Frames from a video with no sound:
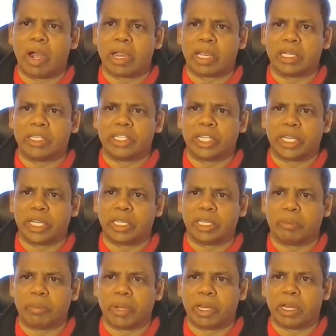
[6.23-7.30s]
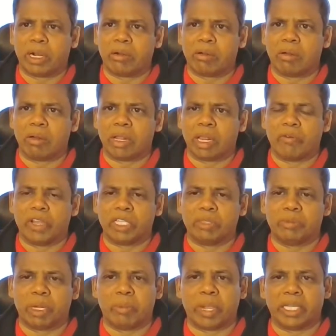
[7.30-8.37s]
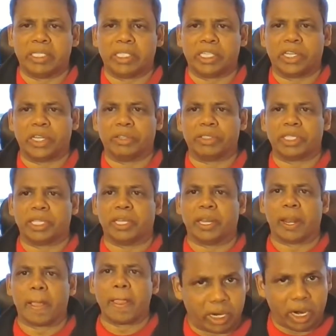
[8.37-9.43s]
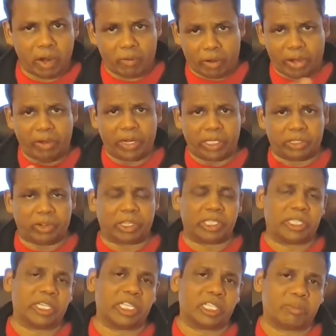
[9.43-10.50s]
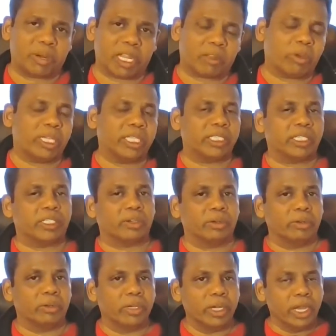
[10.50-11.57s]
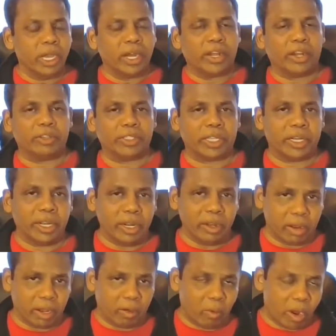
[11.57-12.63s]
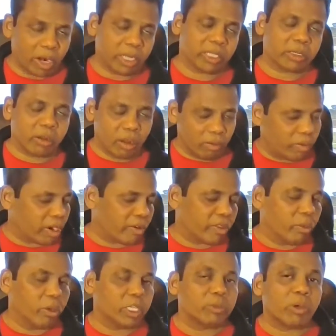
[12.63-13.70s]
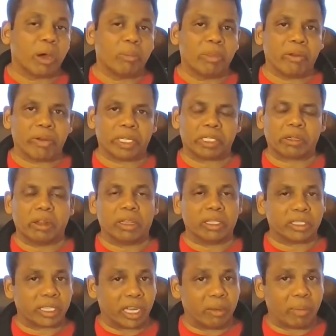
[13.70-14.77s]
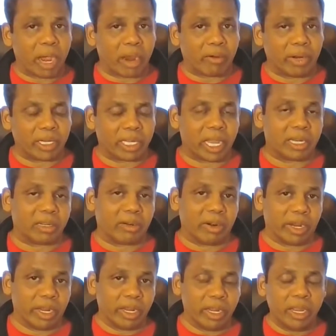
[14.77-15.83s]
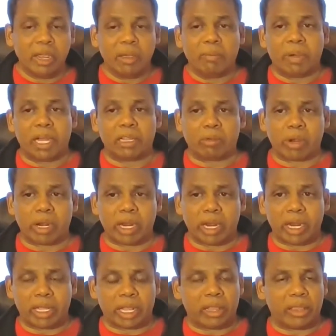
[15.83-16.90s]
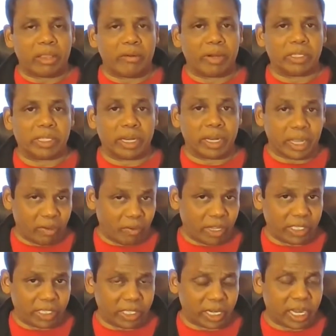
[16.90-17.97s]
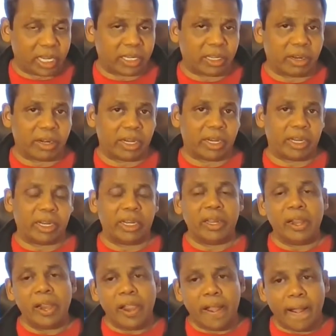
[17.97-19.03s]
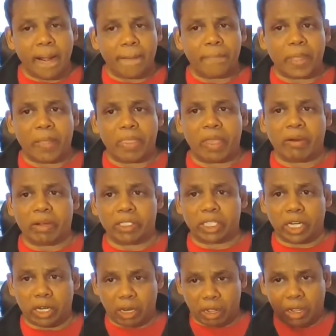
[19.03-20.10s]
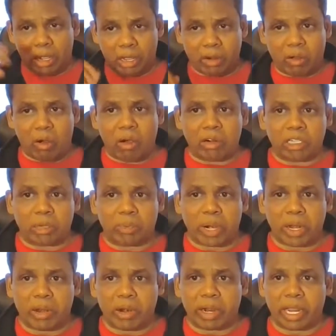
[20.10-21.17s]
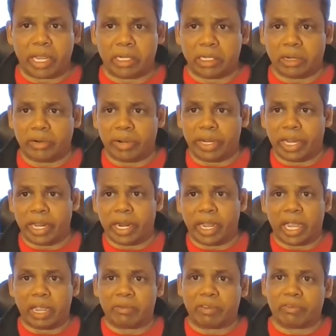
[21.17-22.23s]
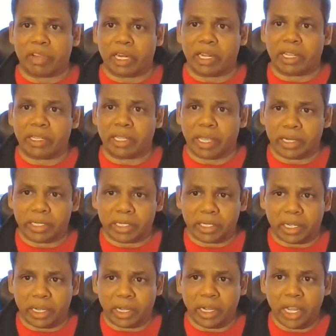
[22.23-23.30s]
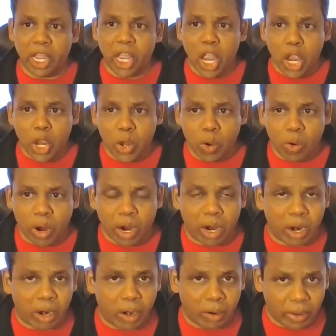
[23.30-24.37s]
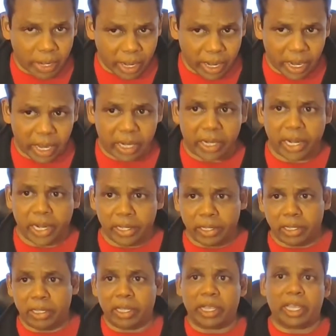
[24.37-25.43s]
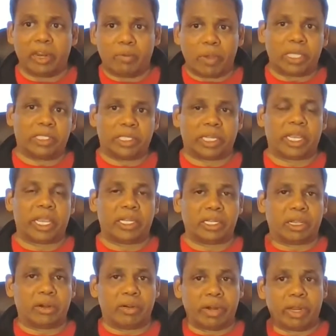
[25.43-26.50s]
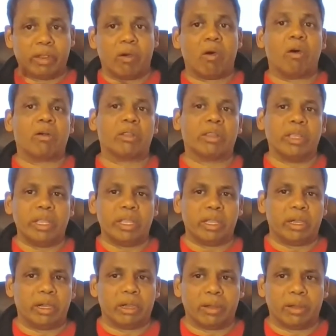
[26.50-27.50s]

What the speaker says: I can take the PR on investment basis New Zealand. There are various residence pathways into New Zealand. One of the most popular is called the skilled migrant category pathway. Then there is an investor category. Then there is an entrepreneur category. And I have a feeling that you are looking at either the investor category or the